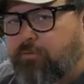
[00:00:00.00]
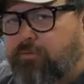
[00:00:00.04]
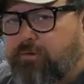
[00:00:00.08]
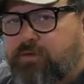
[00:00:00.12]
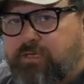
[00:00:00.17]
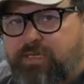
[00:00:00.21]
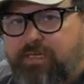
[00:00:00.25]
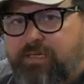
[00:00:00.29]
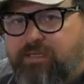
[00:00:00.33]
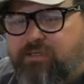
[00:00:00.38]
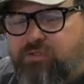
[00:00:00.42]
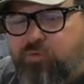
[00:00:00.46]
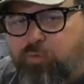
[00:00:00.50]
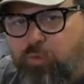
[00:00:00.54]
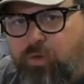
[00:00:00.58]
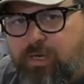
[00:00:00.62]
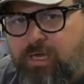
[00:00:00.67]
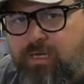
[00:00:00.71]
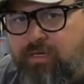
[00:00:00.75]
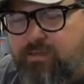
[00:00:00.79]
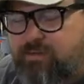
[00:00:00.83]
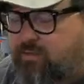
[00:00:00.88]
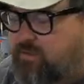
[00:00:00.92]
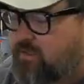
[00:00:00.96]
If it needed
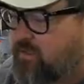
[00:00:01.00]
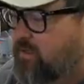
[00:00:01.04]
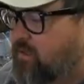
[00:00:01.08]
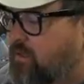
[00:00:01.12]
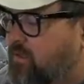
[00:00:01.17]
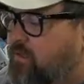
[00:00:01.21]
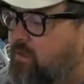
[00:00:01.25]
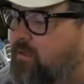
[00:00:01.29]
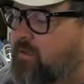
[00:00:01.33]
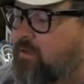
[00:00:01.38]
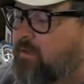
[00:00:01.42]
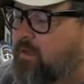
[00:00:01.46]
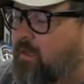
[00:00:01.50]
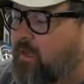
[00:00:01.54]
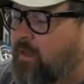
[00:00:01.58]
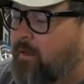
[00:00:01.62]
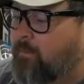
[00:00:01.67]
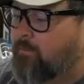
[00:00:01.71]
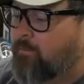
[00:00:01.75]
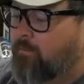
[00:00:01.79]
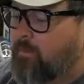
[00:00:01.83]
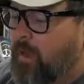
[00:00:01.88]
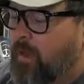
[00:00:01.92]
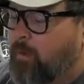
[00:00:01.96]
tweaked,
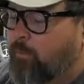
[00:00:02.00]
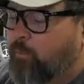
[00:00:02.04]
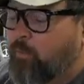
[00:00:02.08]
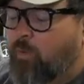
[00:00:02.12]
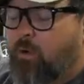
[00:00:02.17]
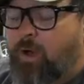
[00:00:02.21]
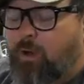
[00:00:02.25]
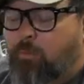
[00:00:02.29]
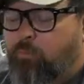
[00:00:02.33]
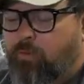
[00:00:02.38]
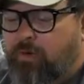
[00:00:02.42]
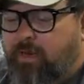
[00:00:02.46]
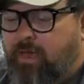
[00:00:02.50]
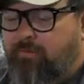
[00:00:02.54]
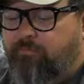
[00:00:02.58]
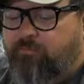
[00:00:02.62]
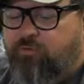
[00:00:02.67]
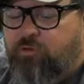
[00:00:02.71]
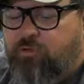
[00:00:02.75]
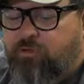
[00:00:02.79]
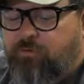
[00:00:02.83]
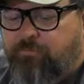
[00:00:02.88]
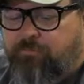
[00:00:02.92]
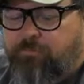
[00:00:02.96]
I want to have
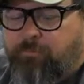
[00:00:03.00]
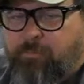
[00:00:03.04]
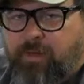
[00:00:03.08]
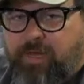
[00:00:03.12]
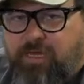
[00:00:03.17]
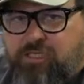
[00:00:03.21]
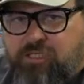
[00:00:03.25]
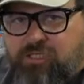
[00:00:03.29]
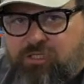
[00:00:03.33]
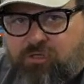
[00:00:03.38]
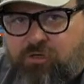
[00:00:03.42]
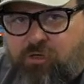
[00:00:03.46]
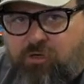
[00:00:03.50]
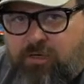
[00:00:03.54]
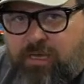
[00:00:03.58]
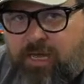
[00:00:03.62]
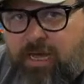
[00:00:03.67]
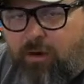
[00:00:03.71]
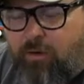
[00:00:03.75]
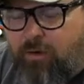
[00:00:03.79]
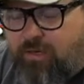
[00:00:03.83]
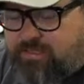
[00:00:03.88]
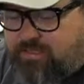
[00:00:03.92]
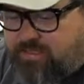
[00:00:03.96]
good information on
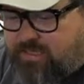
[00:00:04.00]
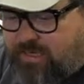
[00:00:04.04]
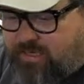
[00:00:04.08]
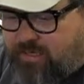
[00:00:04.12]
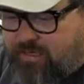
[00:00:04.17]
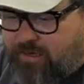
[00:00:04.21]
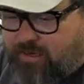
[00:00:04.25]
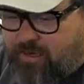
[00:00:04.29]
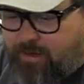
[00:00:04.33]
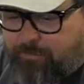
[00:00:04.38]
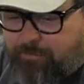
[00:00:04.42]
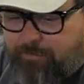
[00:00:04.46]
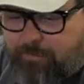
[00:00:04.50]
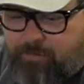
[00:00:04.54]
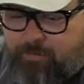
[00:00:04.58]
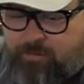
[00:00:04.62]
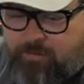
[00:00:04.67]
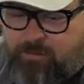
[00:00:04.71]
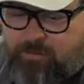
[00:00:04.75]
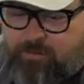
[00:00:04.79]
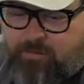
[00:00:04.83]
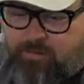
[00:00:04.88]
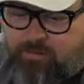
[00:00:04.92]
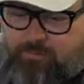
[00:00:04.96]
how I set it up,
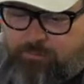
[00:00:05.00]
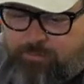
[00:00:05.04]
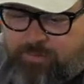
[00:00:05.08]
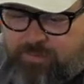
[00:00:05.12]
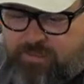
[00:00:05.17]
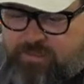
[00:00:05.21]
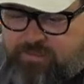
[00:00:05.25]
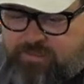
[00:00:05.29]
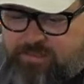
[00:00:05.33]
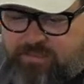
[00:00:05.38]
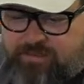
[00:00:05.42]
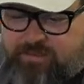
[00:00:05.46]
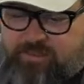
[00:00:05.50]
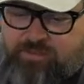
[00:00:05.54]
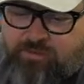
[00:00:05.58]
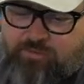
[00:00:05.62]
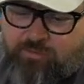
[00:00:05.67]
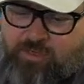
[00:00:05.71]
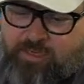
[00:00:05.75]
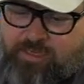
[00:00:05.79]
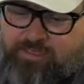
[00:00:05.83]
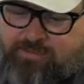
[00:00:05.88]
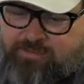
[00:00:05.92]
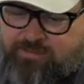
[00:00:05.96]
because I think
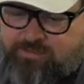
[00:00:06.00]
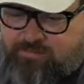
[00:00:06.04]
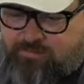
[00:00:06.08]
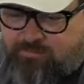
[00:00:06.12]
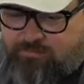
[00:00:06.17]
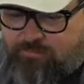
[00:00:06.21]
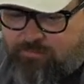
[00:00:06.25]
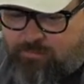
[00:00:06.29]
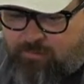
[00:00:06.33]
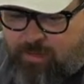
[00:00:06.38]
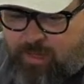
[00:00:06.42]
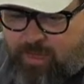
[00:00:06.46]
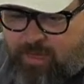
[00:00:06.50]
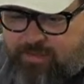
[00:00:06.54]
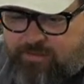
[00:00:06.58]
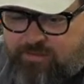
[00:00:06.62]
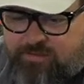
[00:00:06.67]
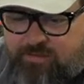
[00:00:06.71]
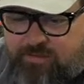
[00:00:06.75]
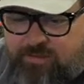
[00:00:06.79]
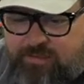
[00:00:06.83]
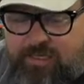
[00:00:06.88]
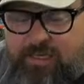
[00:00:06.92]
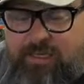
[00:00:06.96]
you guys like
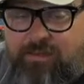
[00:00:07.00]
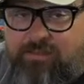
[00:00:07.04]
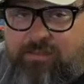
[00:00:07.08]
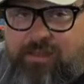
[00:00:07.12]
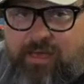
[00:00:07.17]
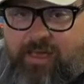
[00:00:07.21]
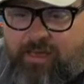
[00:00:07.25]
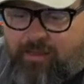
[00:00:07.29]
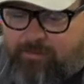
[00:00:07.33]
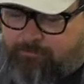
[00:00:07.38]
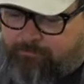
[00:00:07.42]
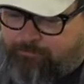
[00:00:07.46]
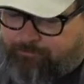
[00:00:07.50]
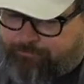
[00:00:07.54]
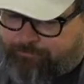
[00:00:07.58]
to get that.